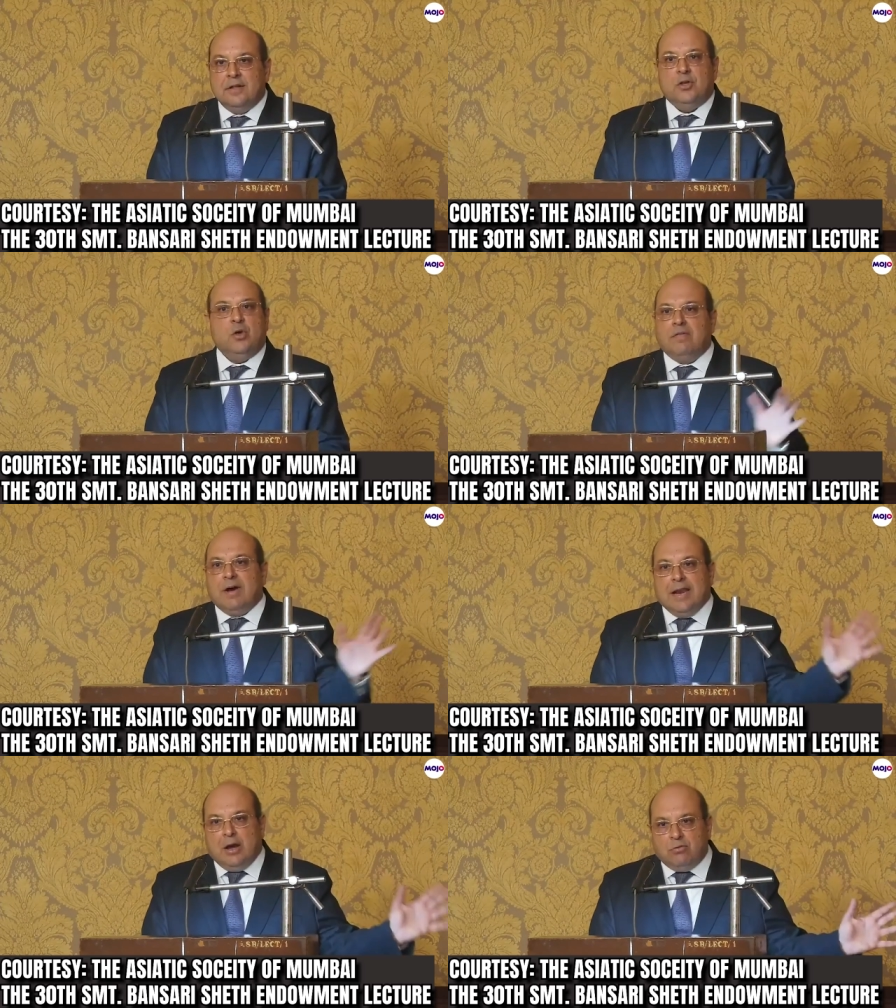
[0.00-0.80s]
You have
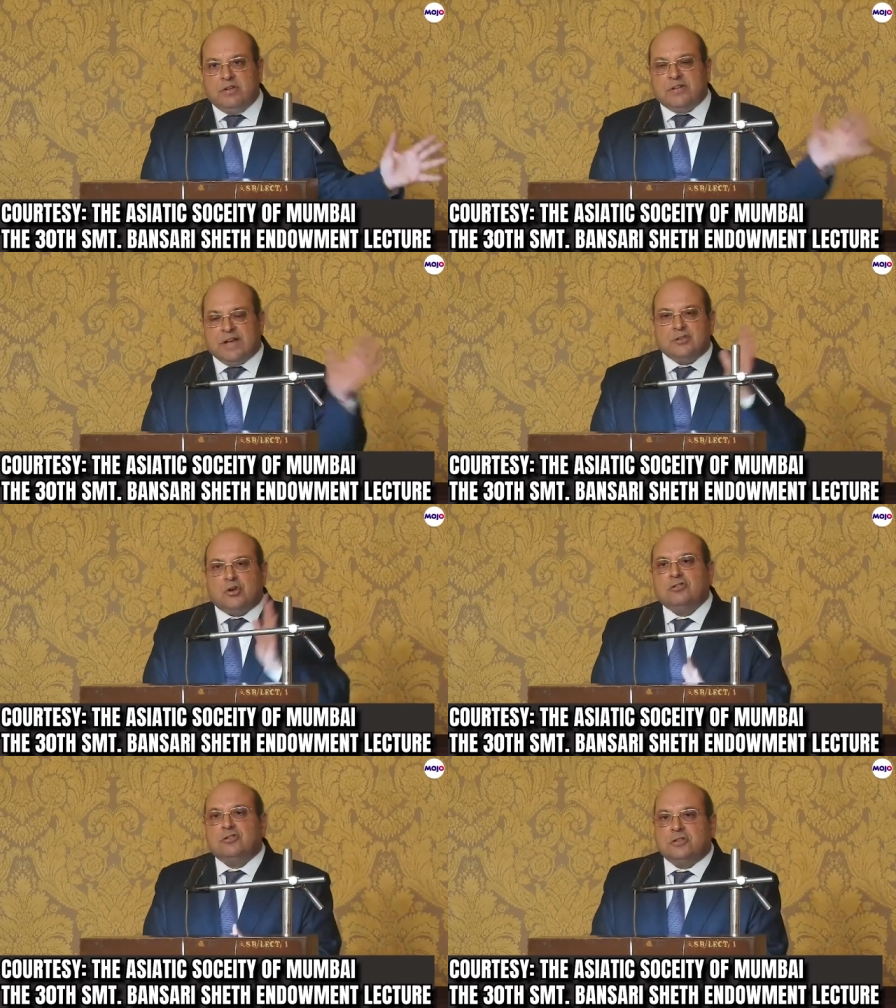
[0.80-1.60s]
allowed this
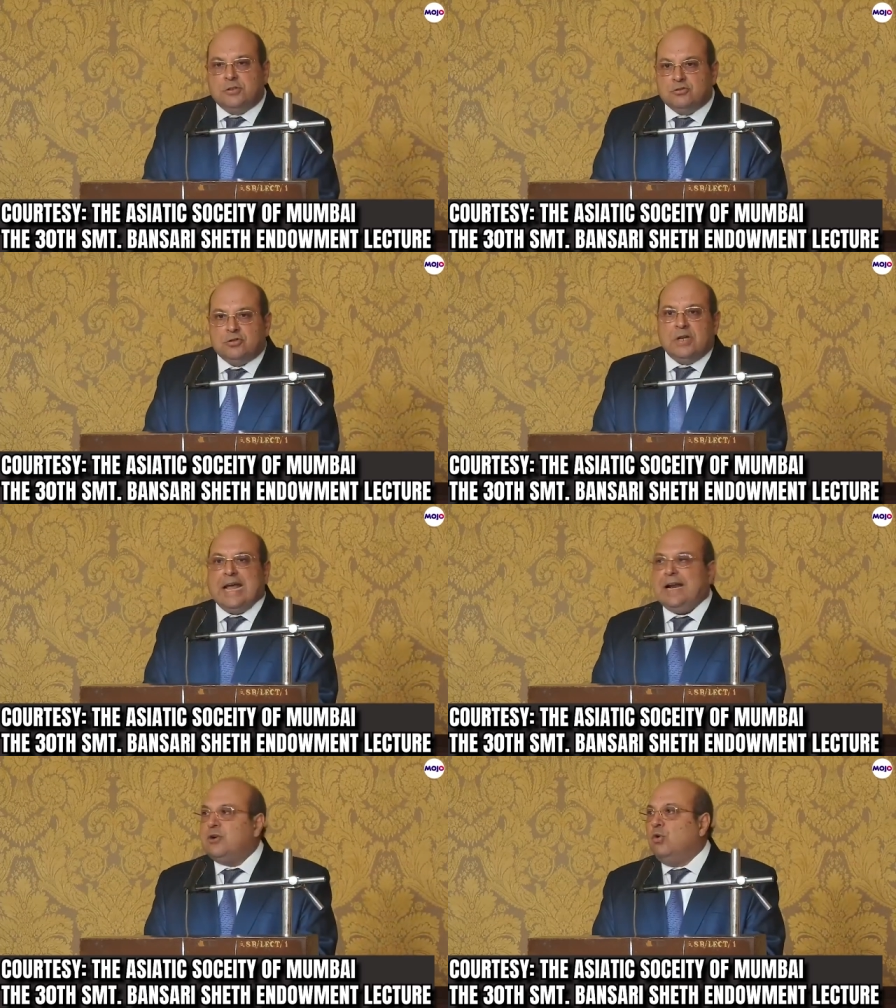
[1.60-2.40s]
unconstitutional
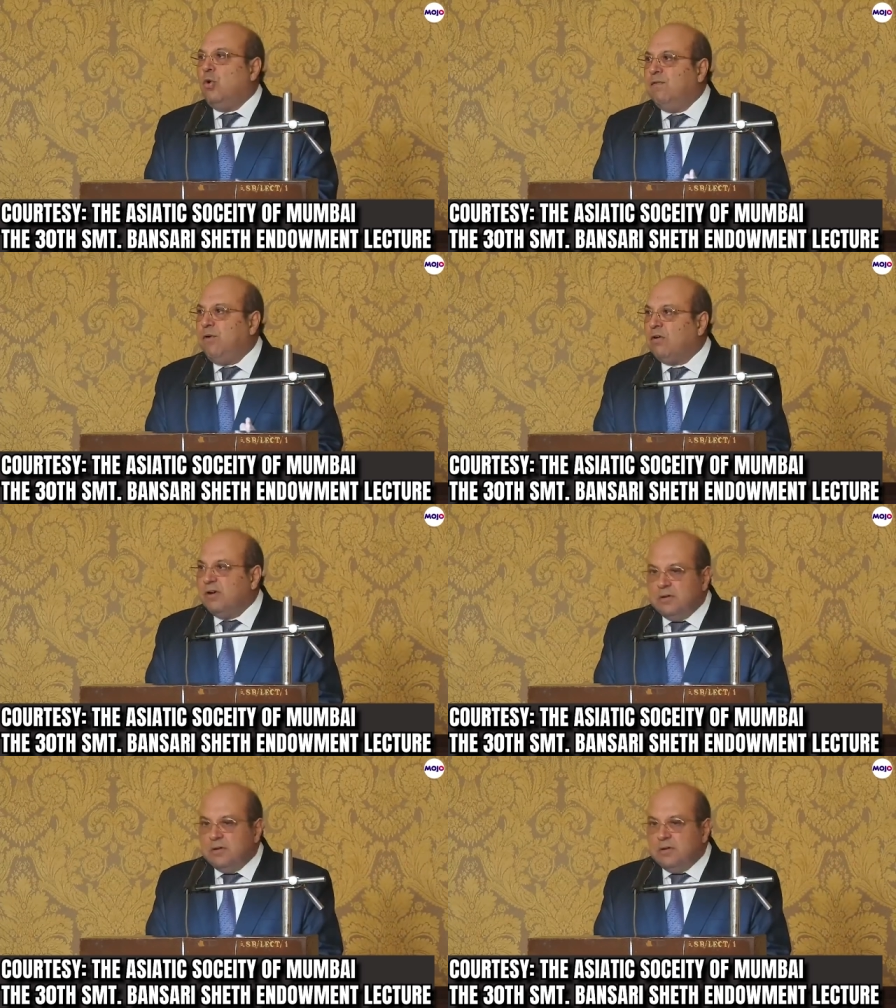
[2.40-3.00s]
act to go forward